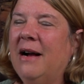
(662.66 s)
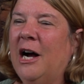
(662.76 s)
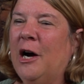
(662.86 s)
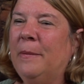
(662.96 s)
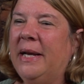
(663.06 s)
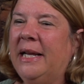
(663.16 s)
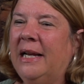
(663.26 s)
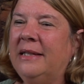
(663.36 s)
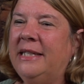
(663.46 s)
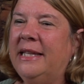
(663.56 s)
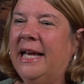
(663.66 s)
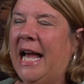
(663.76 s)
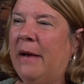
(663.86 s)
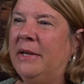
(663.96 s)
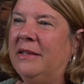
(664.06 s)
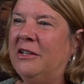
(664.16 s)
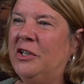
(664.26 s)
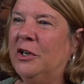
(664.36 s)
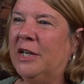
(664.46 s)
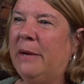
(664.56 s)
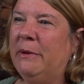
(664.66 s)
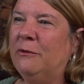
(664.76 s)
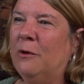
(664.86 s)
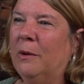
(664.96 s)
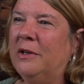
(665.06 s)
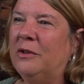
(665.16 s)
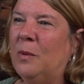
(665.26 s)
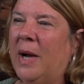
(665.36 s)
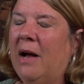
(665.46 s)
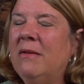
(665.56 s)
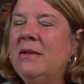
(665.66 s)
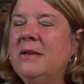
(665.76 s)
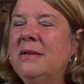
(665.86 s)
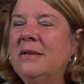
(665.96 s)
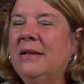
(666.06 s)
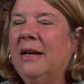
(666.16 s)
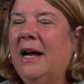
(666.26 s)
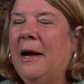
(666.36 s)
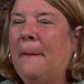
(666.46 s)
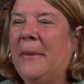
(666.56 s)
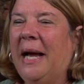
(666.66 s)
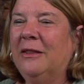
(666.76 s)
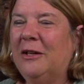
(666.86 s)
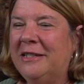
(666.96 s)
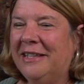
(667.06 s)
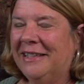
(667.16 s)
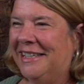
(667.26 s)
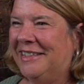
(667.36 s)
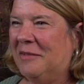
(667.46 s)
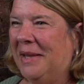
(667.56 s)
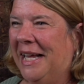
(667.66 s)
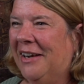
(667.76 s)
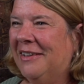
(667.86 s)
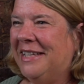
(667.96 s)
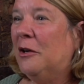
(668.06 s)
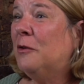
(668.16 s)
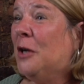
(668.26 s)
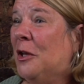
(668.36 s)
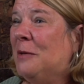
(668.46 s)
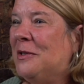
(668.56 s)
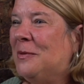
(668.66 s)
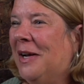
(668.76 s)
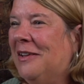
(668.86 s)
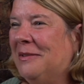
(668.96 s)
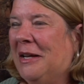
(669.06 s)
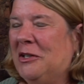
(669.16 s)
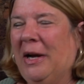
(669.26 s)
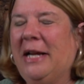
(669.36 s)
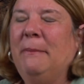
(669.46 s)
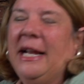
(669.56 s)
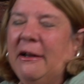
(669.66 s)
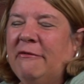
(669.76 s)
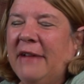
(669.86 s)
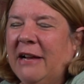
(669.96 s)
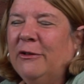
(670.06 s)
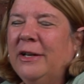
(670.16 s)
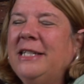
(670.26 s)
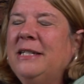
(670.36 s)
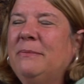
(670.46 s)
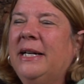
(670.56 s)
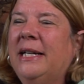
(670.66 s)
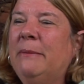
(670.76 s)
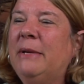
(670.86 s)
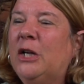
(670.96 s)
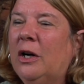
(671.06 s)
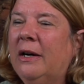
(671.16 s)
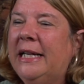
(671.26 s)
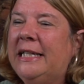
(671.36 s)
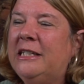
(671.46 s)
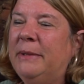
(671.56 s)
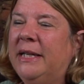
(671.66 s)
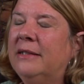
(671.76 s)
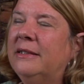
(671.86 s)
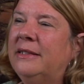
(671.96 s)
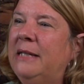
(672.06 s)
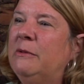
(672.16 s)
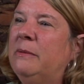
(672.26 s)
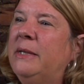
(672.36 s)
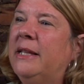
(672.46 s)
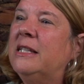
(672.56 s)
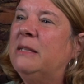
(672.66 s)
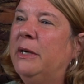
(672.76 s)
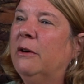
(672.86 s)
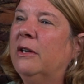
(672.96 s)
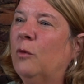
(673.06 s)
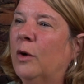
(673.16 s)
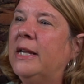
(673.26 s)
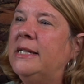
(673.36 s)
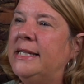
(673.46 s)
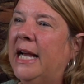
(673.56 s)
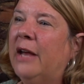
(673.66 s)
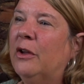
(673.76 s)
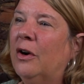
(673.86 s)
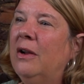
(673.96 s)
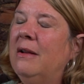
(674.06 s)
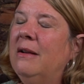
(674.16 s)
And I see that happening this year coming forward as well. I looked at the list of players. I don't know them as well, so I'm not sure I can pick a favorite, but I'm encouraged because it seems to be that spirit of working together,